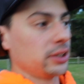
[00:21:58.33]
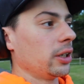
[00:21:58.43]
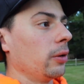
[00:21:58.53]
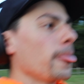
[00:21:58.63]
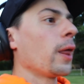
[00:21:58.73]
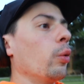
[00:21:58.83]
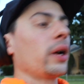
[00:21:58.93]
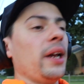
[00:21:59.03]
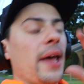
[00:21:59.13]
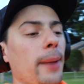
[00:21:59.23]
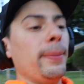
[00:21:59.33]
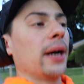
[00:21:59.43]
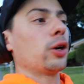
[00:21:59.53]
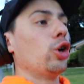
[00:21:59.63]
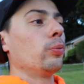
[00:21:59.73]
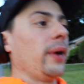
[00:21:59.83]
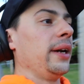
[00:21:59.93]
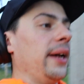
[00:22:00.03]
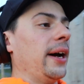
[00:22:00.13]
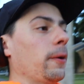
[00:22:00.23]
So we're gonna head back home right
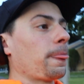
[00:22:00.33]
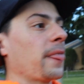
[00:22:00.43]
now,